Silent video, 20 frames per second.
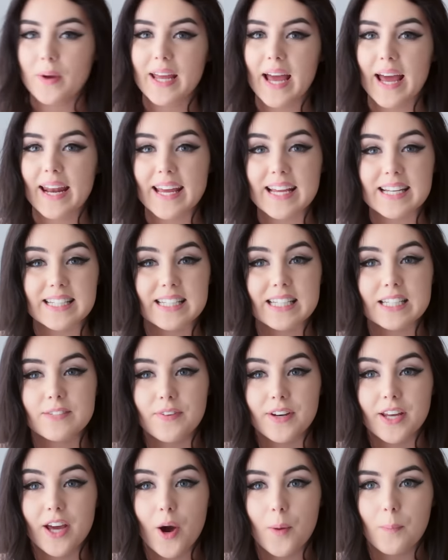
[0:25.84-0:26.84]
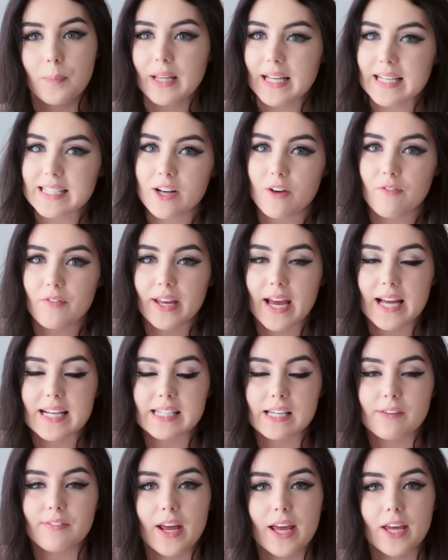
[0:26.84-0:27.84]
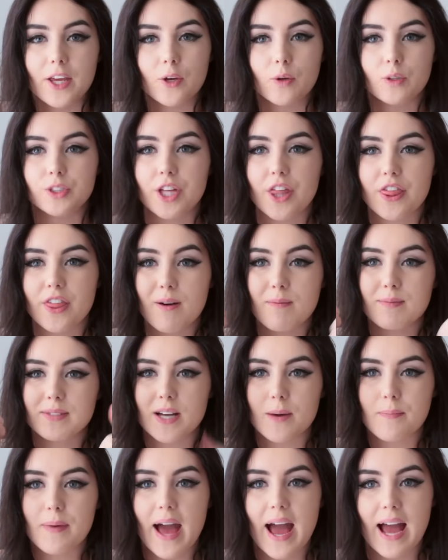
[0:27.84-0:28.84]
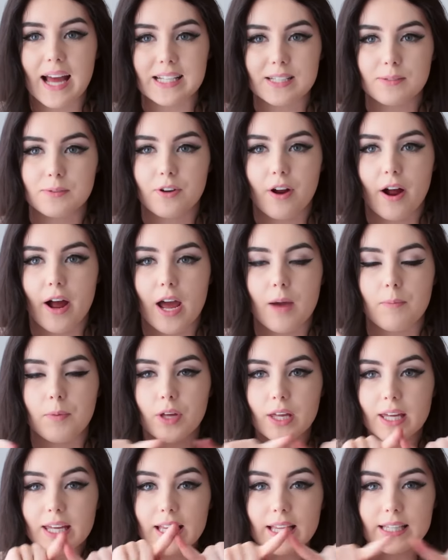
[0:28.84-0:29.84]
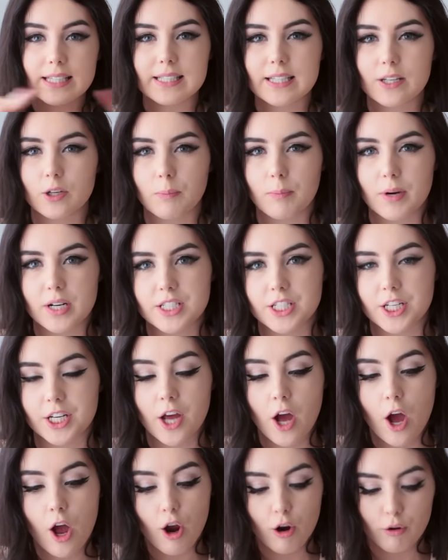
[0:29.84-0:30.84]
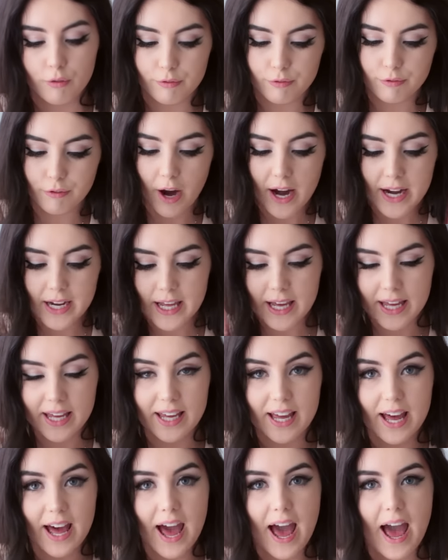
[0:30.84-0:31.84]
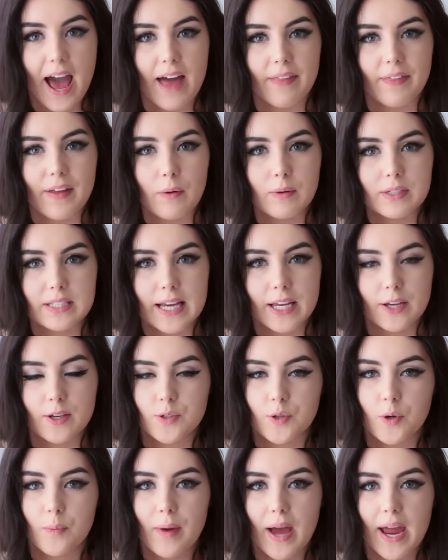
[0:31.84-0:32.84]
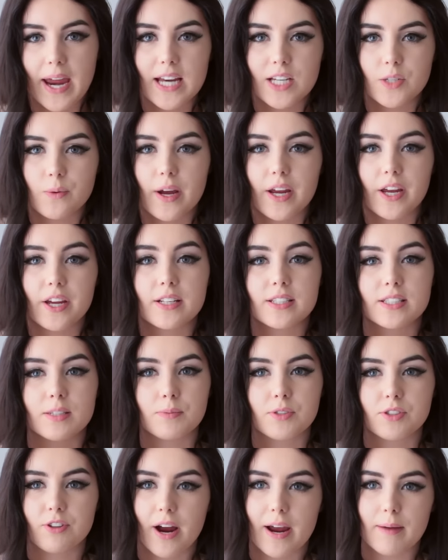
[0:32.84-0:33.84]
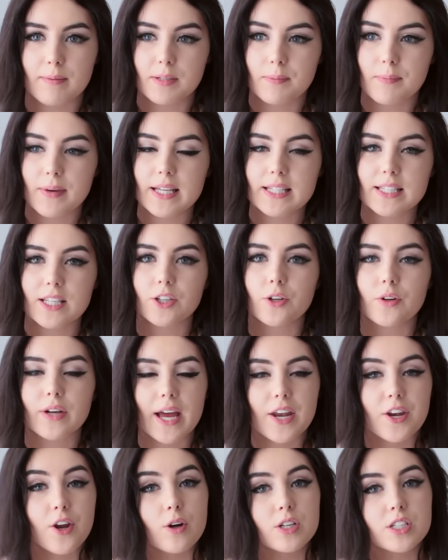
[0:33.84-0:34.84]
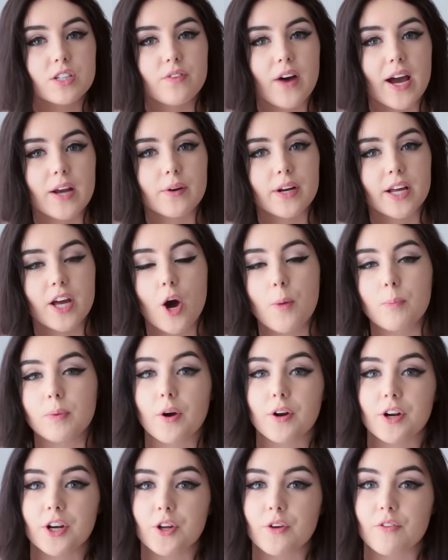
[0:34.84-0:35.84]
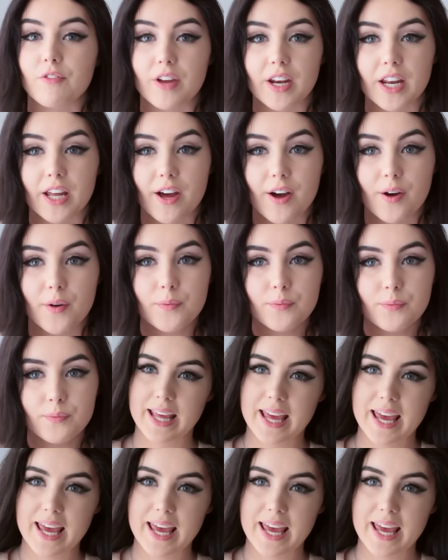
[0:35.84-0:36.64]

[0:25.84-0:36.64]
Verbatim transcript: we get into this video, please don't forget to give it a huge thumbs up and subscribe. You can click this little button right here and that will take you to a page where you can subscribe to me so you'll get notified when I upload a new video.